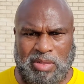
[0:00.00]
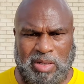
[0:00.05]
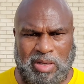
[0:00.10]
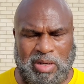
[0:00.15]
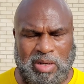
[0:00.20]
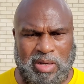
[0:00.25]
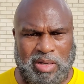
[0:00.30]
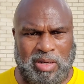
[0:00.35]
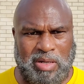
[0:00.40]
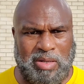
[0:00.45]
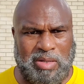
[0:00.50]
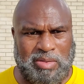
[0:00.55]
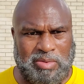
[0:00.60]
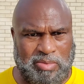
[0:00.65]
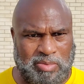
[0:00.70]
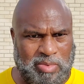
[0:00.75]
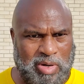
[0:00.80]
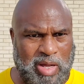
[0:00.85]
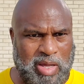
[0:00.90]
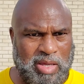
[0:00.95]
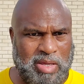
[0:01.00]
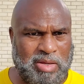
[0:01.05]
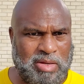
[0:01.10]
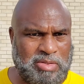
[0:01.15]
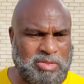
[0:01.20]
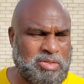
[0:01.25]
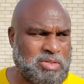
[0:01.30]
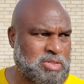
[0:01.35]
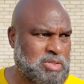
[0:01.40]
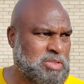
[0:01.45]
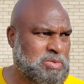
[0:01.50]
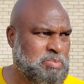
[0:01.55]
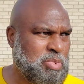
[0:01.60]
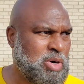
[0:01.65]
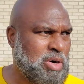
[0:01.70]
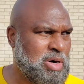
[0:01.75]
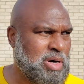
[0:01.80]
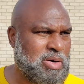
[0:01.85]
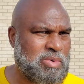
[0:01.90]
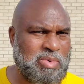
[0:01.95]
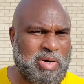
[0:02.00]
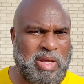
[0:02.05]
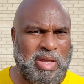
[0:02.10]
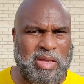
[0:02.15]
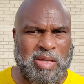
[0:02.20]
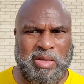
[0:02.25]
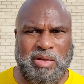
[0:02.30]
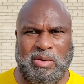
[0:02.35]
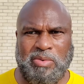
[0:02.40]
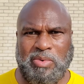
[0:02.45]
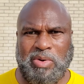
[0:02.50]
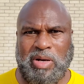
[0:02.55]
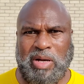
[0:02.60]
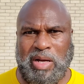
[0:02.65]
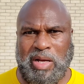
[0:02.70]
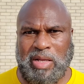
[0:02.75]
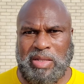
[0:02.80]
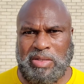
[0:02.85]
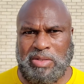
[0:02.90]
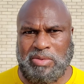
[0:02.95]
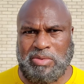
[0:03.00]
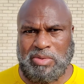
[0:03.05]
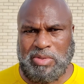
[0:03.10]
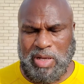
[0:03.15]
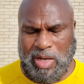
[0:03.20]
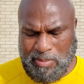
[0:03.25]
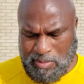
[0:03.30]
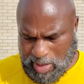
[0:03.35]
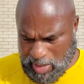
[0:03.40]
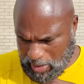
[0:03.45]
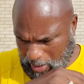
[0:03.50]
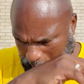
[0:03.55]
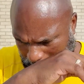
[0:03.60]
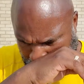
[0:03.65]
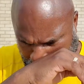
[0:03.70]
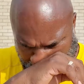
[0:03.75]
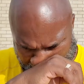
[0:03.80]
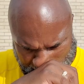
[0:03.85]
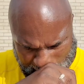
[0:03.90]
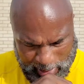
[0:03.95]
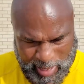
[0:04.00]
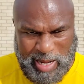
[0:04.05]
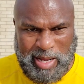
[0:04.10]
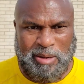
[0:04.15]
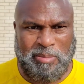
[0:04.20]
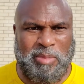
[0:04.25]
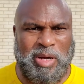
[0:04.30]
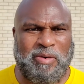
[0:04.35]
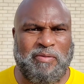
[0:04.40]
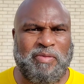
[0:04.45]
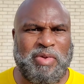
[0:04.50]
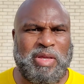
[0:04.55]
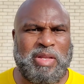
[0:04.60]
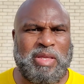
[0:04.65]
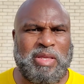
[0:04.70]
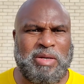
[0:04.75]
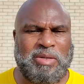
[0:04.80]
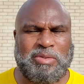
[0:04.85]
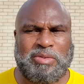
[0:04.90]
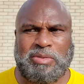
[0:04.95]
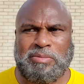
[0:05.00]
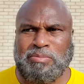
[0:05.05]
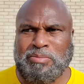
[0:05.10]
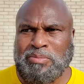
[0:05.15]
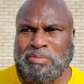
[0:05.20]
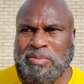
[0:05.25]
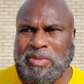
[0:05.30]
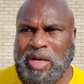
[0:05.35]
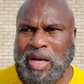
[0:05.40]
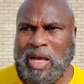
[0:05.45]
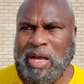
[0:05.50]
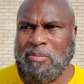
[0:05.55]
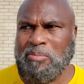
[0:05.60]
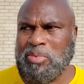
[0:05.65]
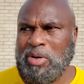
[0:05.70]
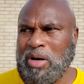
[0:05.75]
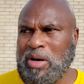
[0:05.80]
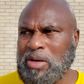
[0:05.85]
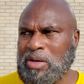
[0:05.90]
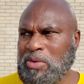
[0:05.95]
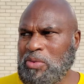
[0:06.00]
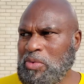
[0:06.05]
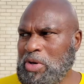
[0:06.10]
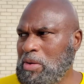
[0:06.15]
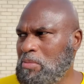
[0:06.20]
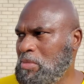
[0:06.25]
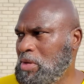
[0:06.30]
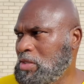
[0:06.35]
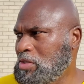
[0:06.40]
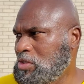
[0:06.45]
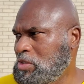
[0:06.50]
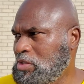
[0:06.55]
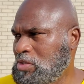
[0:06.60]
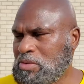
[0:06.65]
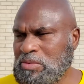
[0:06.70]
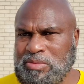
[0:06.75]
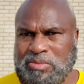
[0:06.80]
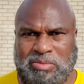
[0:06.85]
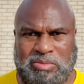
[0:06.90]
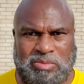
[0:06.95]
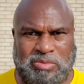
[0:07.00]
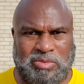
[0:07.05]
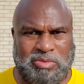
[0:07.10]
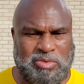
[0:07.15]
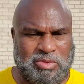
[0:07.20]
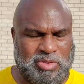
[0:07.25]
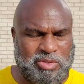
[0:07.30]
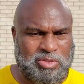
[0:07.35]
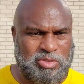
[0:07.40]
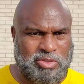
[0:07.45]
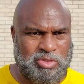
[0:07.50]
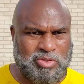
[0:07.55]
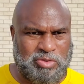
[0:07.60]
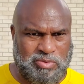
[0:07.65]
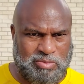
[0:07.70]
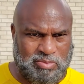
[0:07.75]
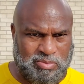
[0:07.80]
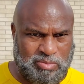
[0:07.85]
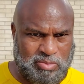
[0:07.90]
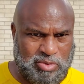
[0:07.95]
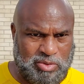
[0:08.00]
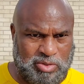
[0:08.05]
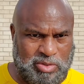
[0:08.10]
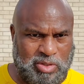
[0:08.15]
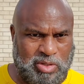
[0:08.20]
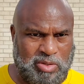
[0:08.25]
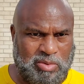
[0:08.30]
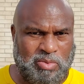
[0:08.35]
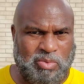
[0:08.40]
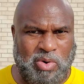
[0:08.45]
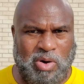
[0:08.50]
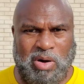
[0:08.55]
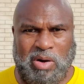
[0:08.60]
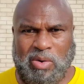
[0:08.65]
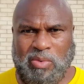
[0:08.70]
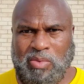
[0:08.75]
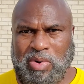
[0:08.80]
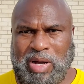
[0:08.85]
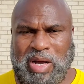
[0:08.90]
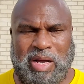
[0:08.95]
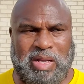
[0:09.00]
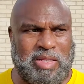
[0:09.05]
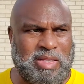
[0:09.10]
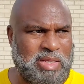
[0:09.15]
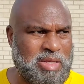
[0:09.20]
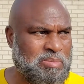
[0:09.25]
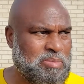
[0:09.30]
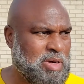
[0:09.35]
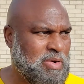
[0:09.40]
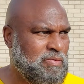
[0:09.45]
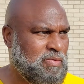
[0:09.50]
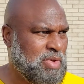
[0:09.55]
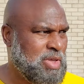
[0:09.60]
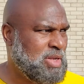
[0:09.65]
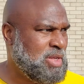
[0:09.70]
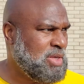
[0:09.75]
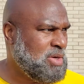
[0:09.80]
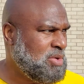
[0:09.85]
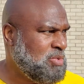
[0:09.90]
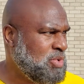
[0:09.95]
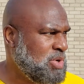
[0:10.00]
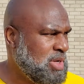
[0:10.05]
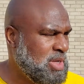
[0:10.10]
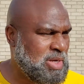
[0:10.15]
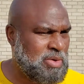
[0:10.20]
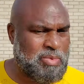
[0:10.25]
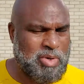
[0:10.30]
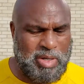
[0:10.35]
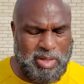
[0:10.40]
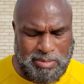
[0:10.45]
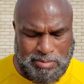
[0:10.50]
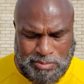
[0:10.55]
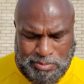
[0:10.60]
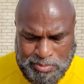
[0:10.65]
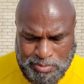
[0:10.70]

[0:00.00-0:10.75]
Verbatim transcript: uh, right here to this park right here where I use I make a lot of my videos. I had brought her with me. she she just was gonna walk while I did my video. Well, anyway,